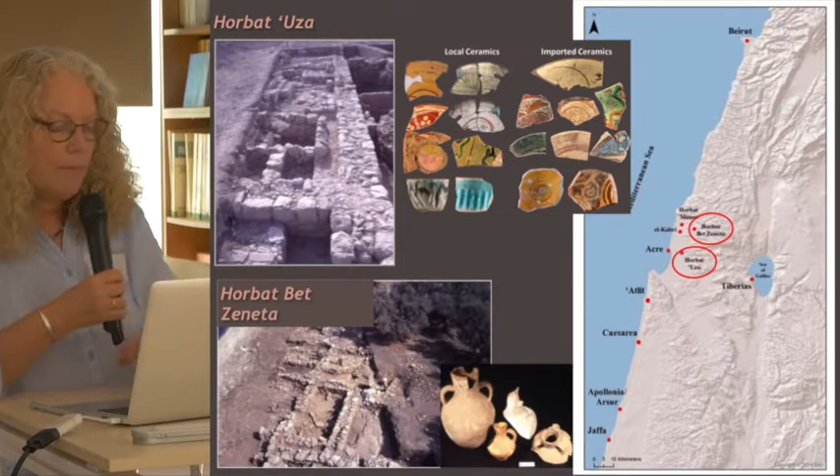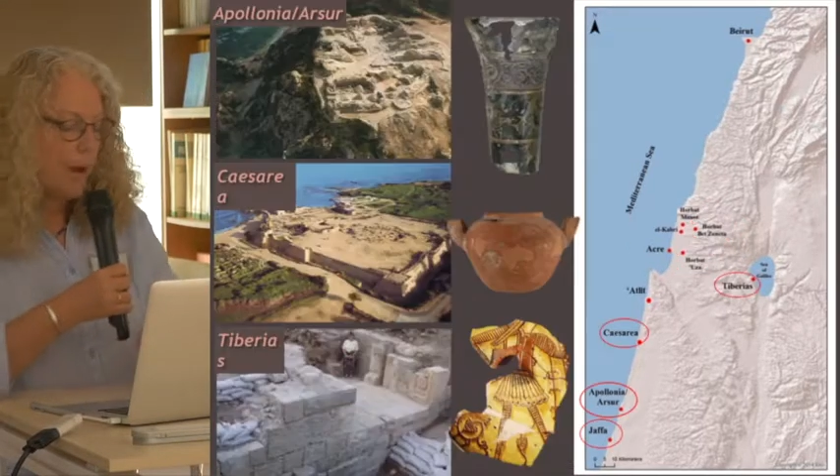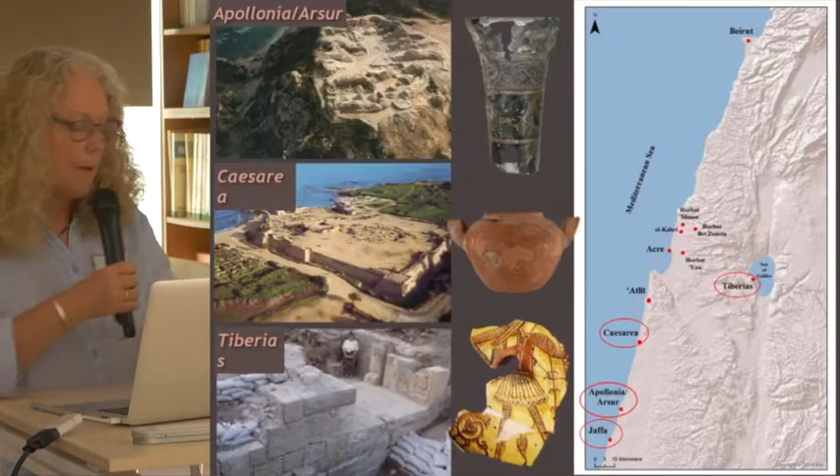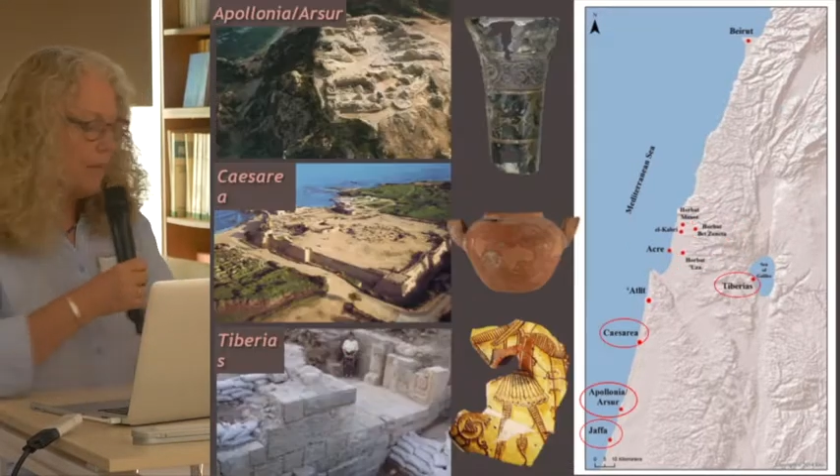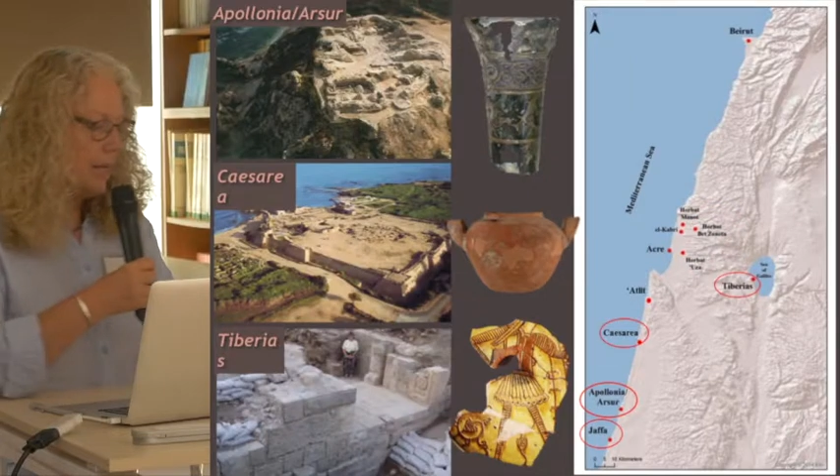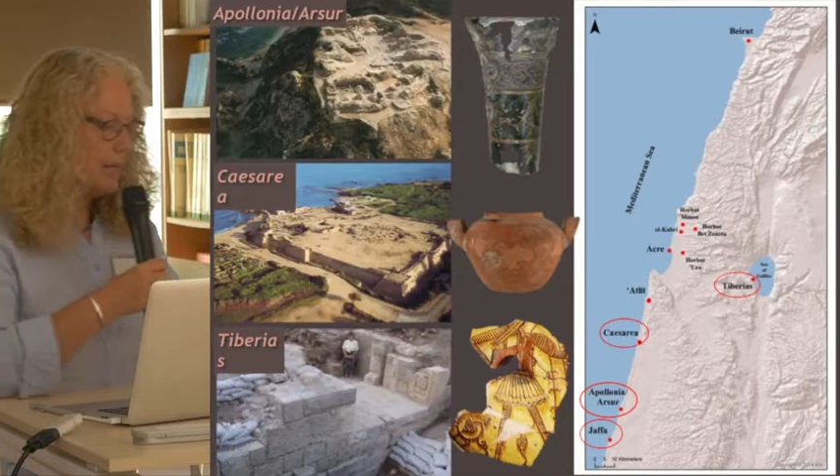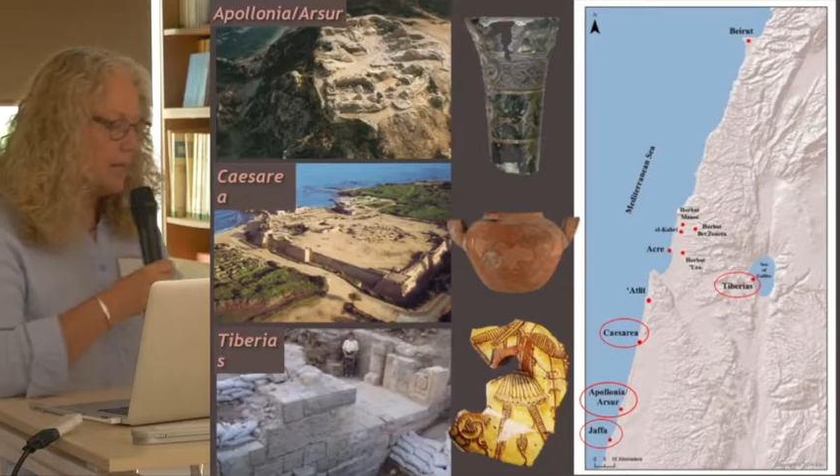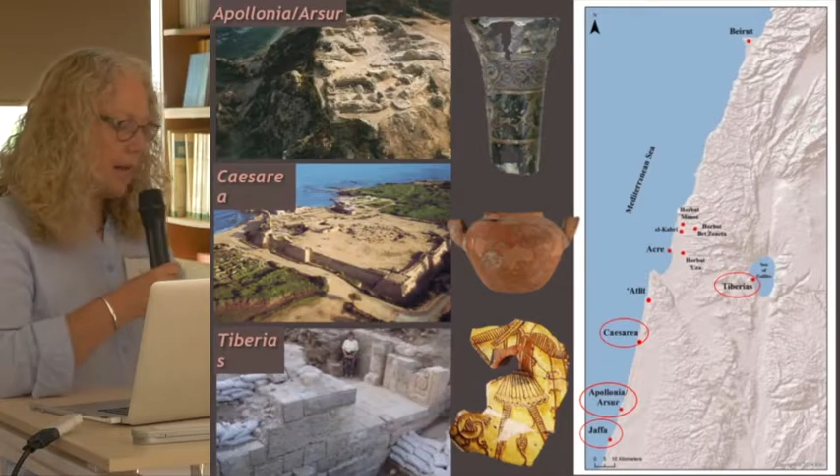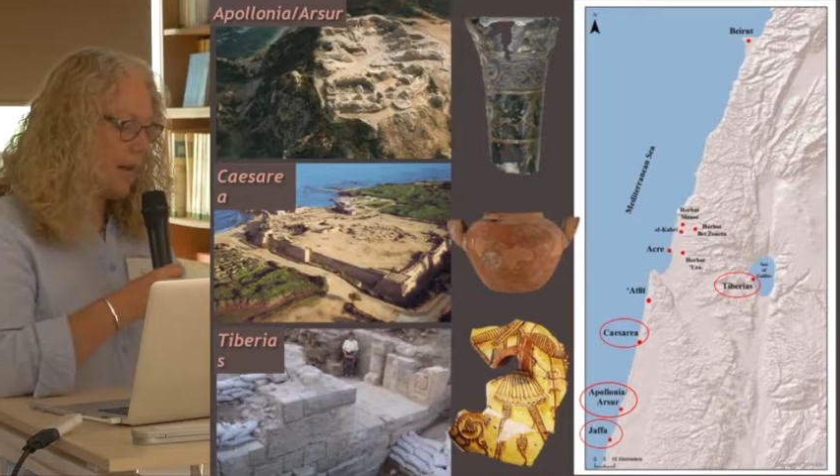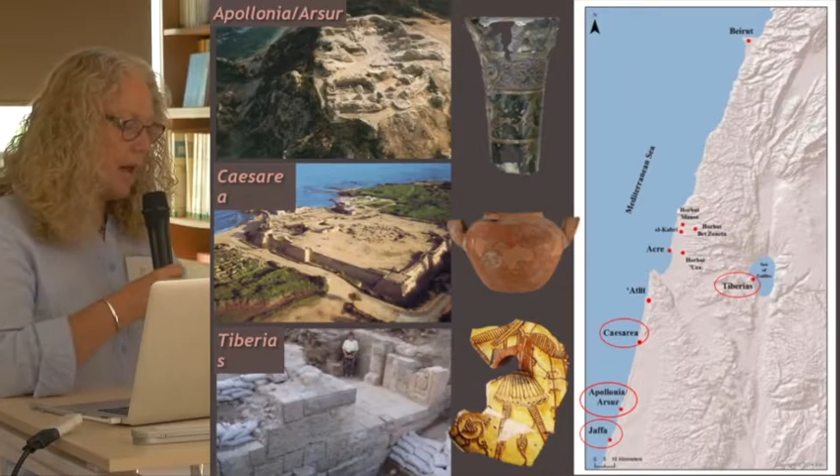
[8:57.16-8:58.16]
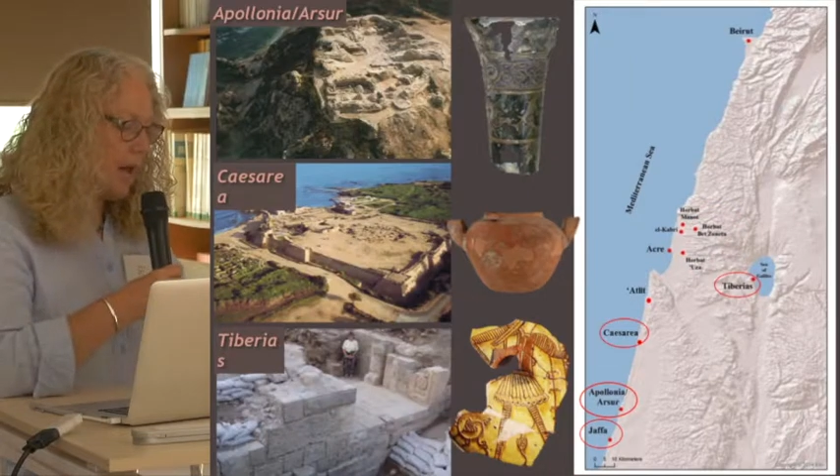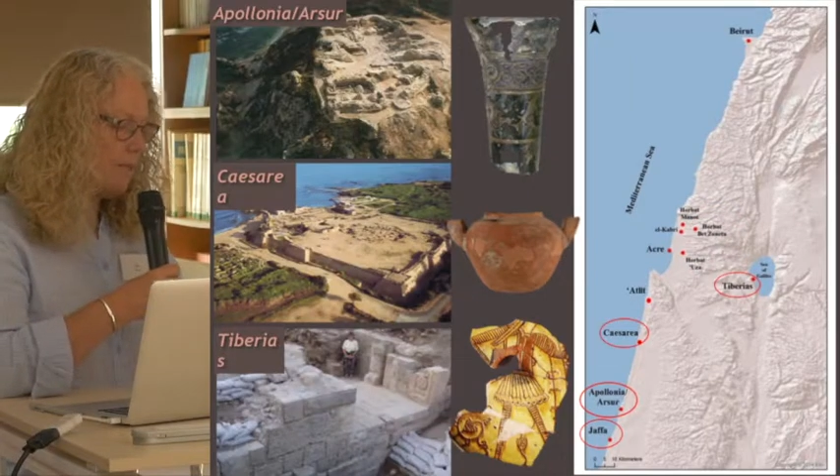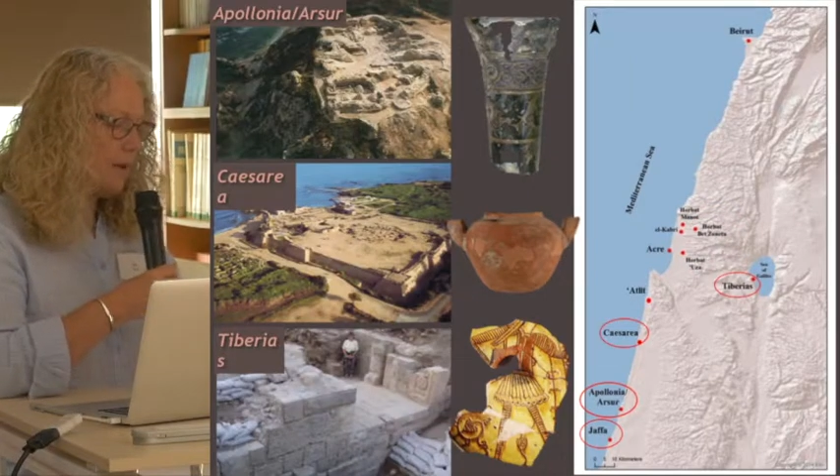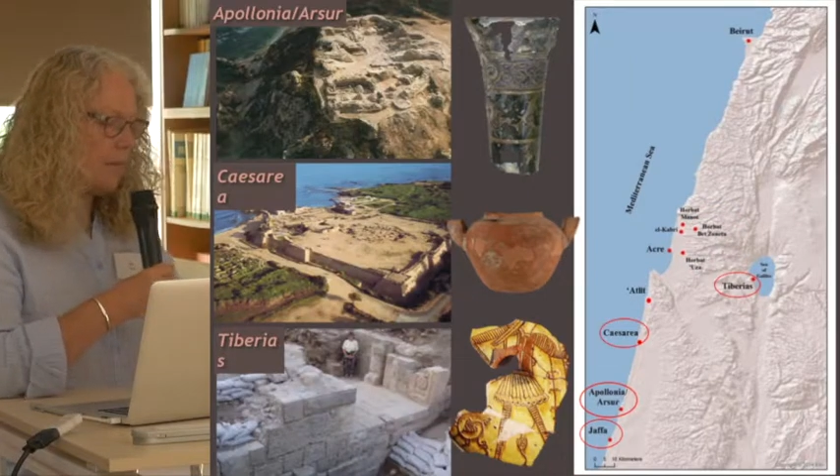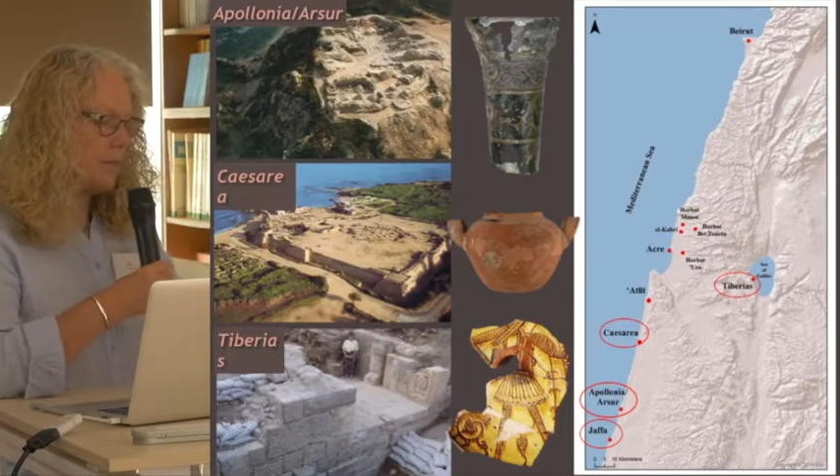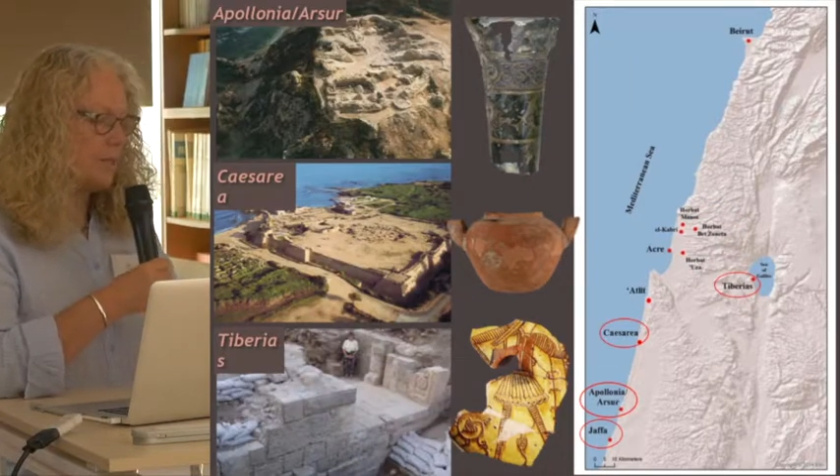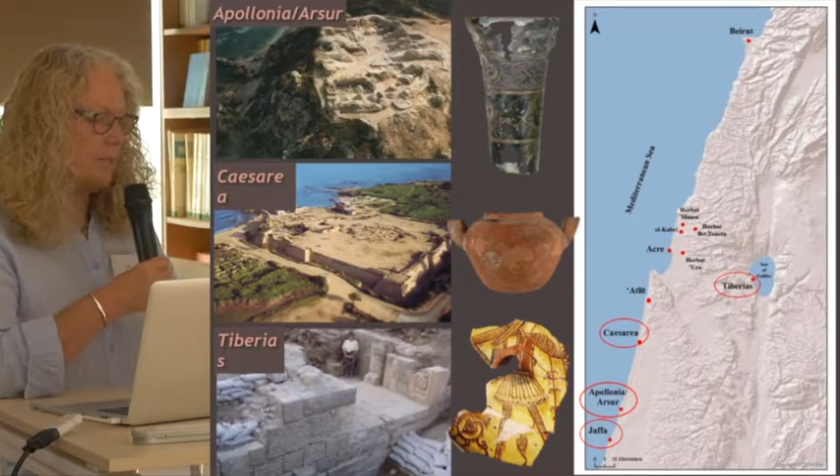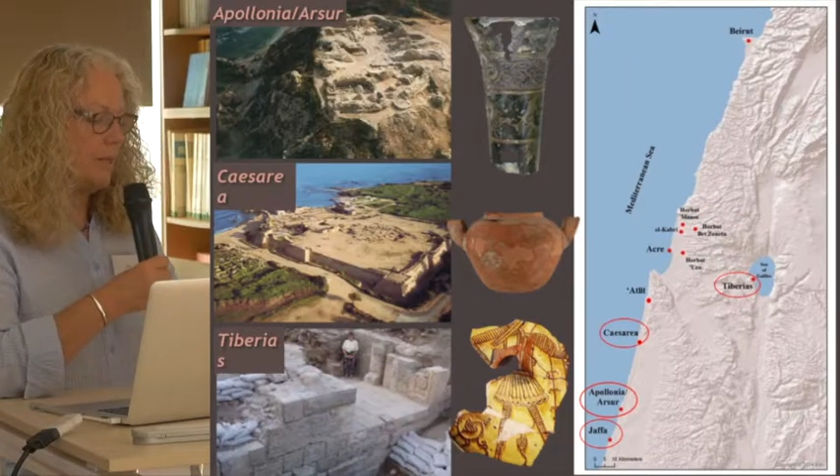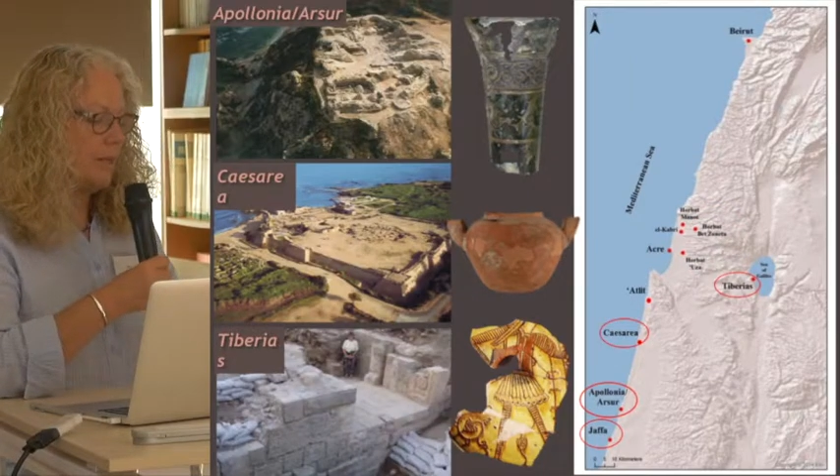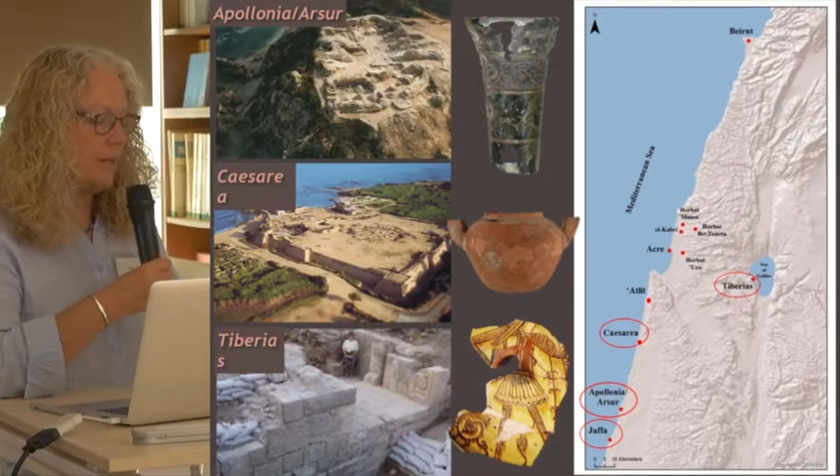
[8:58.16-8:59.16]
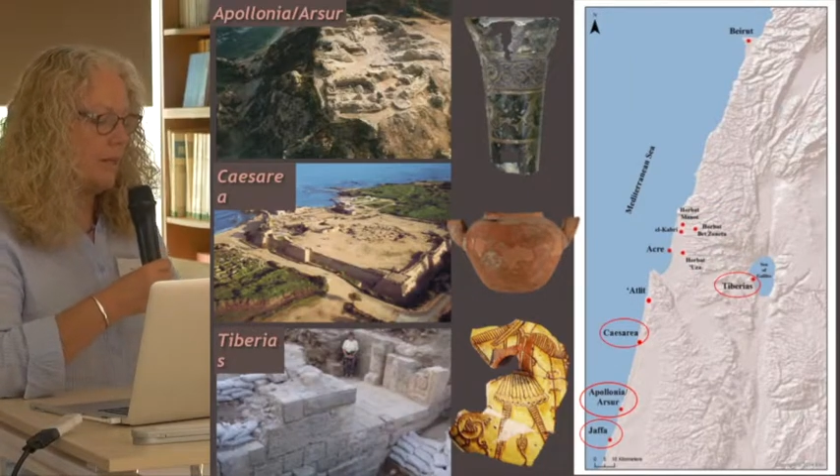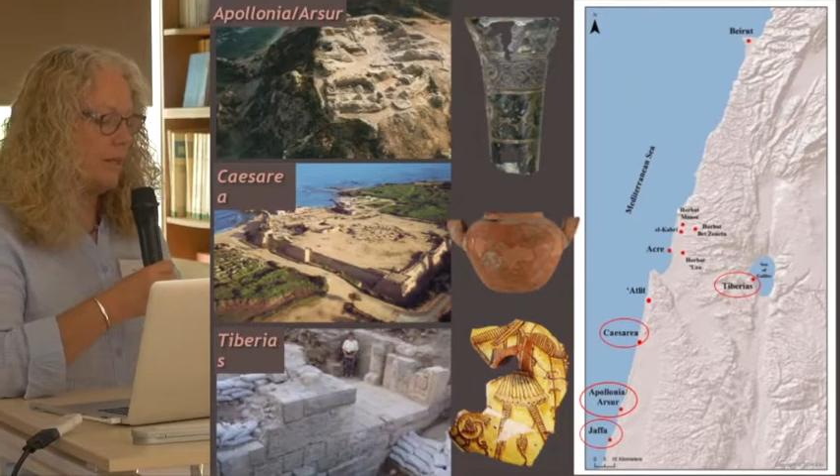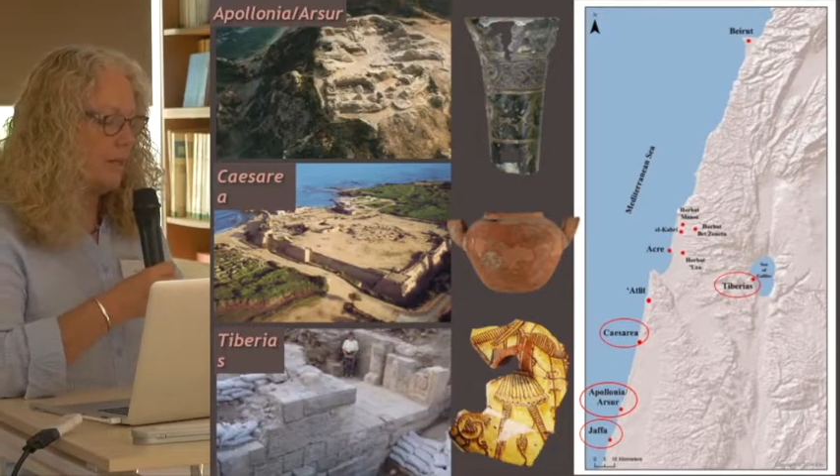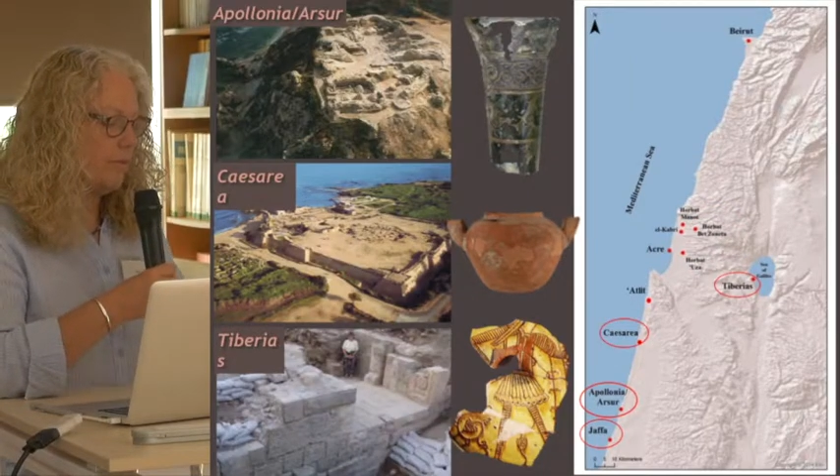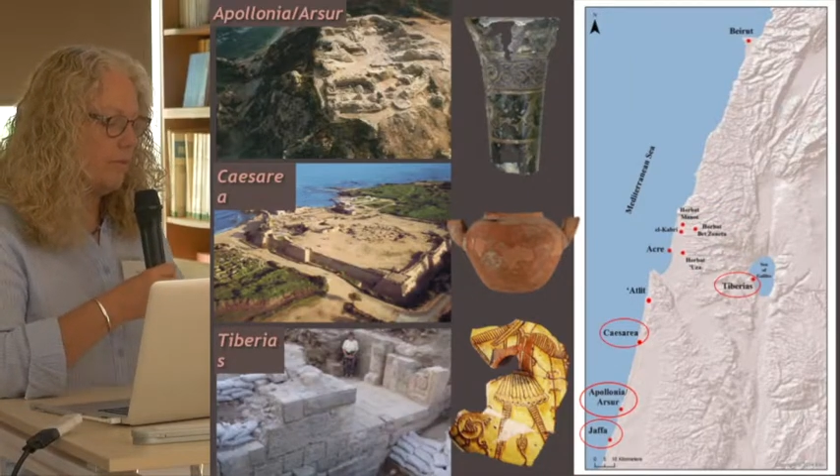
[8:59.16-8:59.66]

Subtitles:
Published and unpublished material